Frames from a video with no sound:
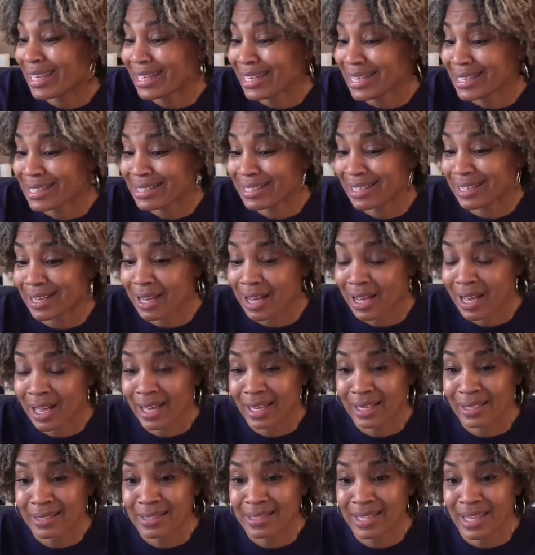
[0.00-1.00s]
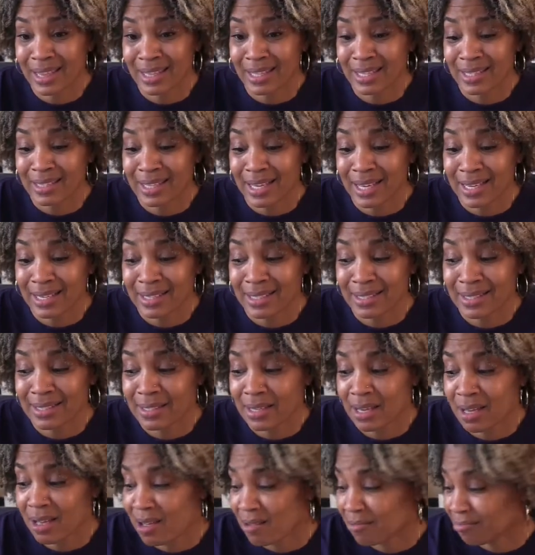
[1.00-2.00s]
that's it, guys. I think that's
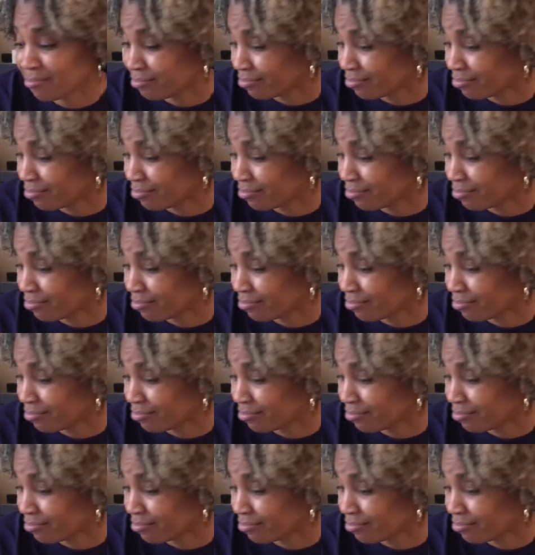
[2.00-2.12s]
it.